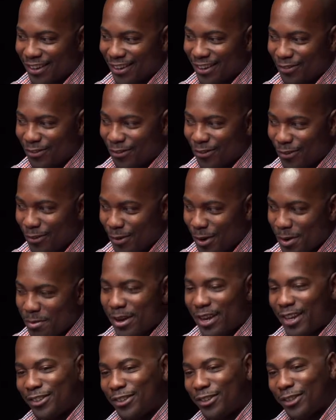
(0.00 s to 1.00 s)
"What
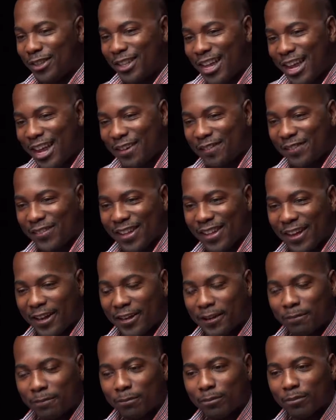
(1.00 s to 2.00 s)
made you think of that?"
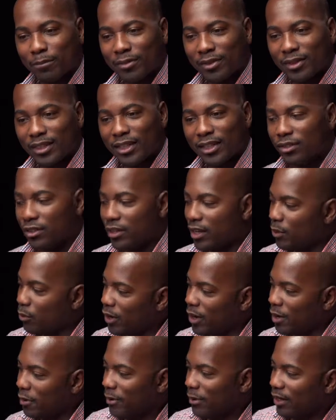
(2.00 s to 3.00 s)
He said,
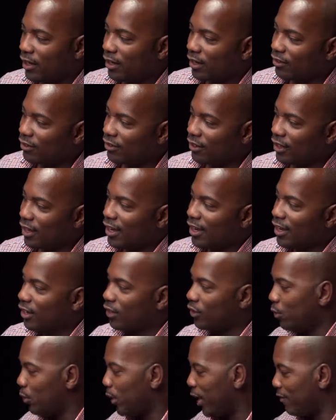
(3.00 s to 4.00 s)
"Well, because
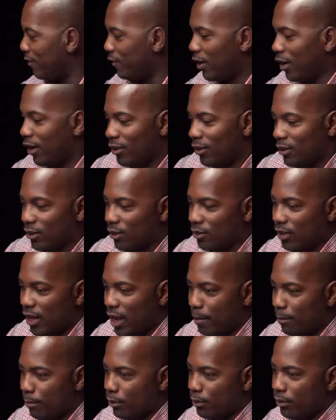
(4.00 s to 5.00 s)
you have all those
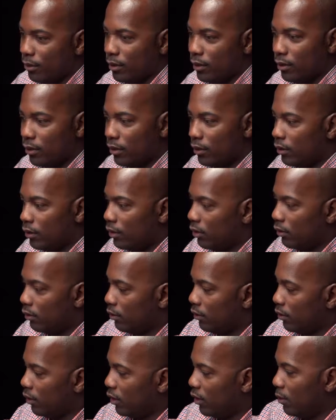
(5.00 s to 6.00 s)
like Buddha
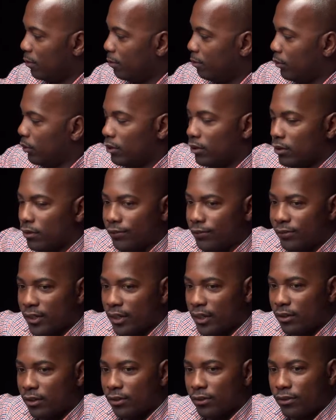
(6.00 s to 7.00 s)

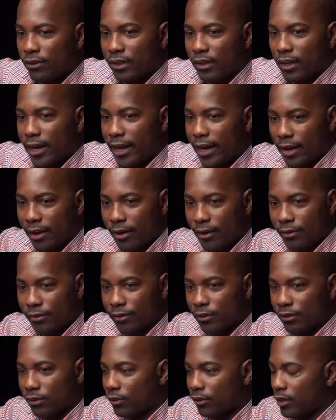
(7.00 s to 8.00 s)
figures in the
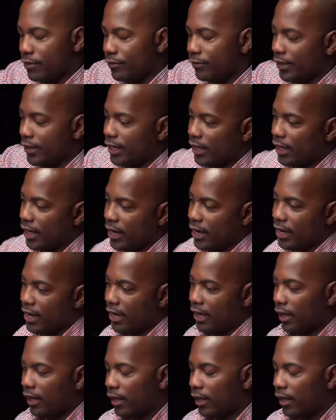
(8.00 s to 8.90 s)
house and stuff like that."